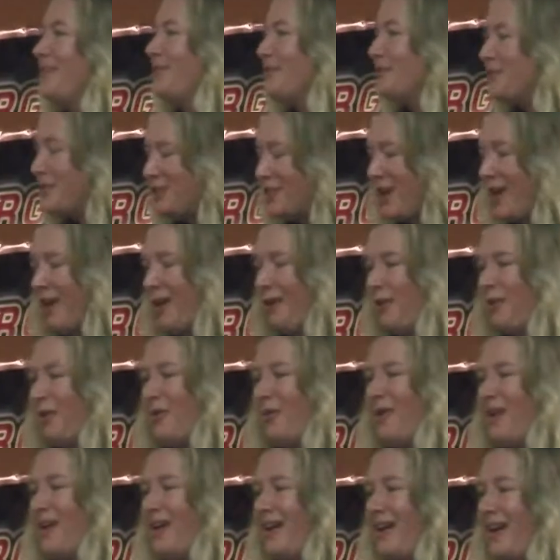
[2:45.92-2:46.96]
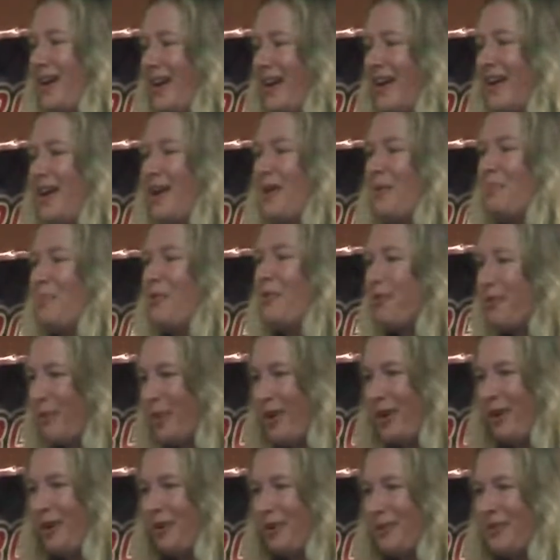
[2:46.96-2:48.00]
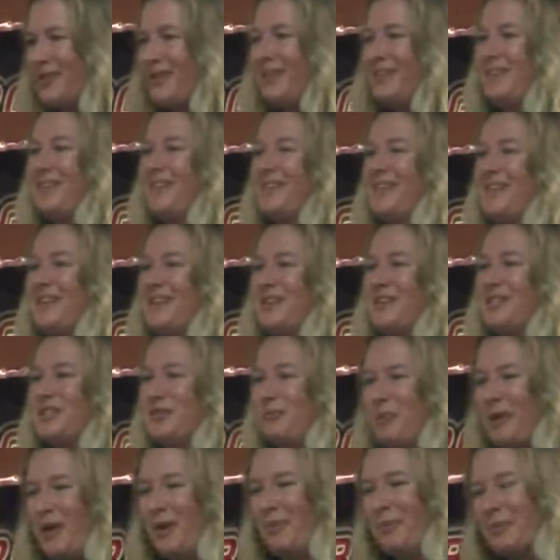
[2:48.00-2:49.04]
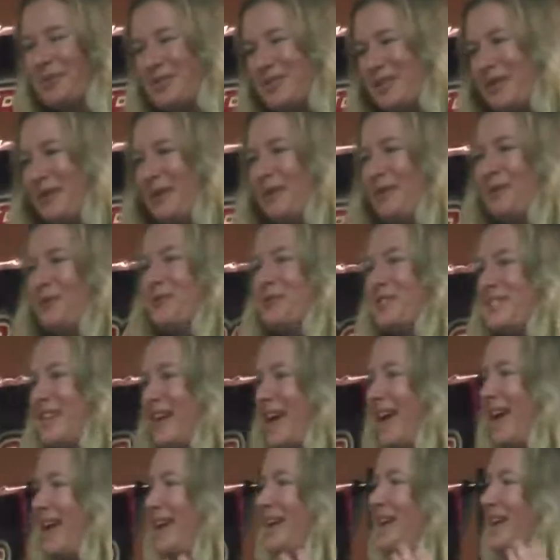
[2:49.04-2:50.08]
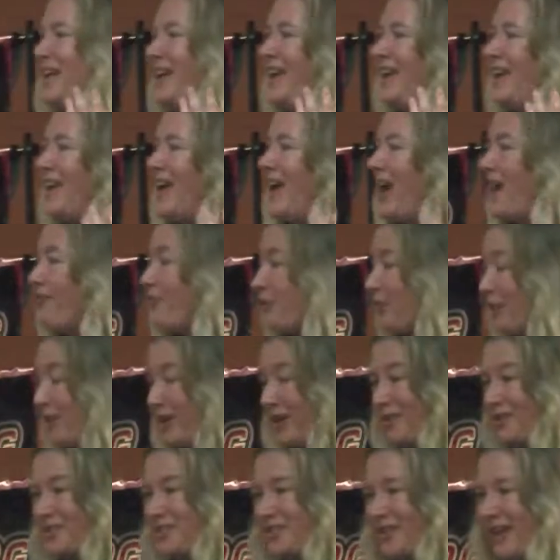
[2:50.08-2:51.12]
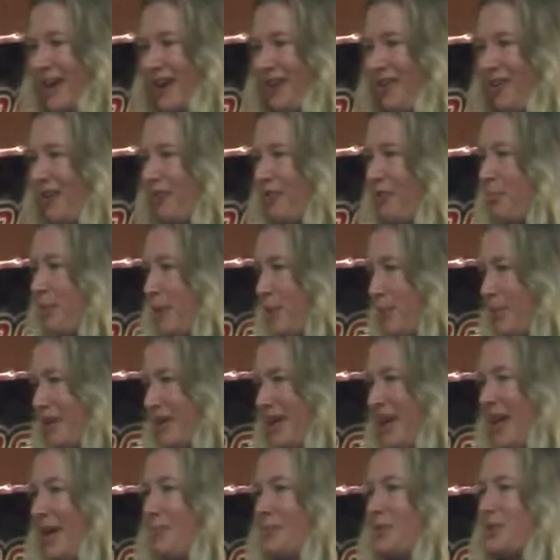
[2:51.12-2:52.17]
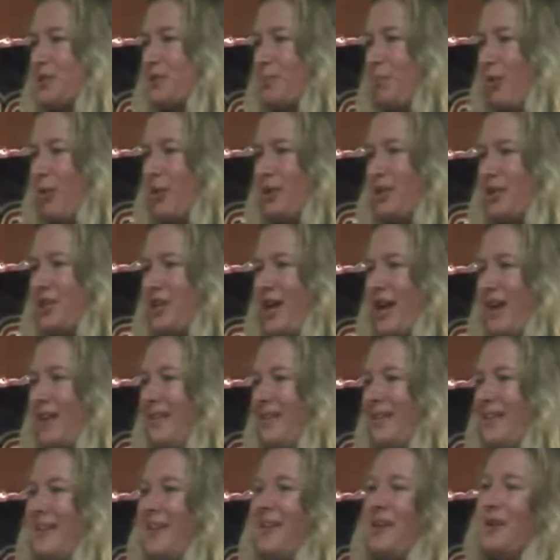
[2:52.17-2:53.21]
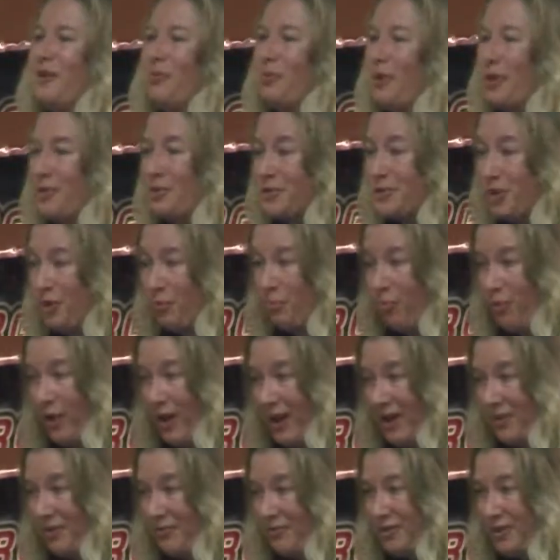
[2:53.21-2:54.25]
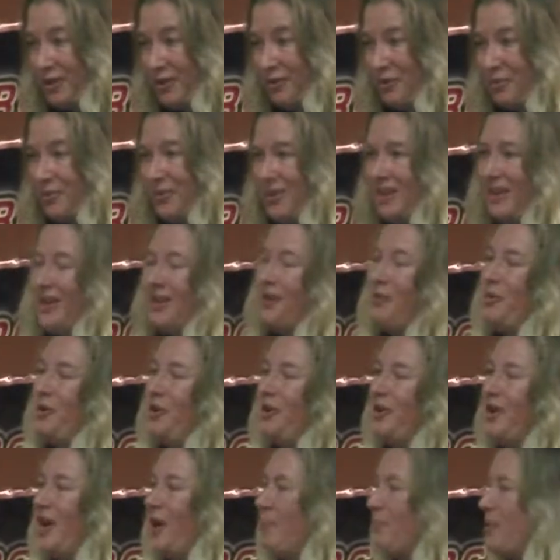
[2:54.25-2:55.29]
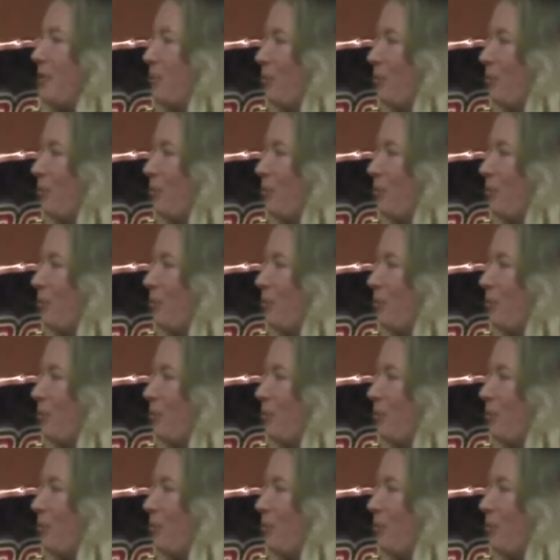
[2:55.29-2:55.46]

So I am thrilled to be able to say, everyone here tonight, all the people that came to support Jen, we are so proud of you. We could not be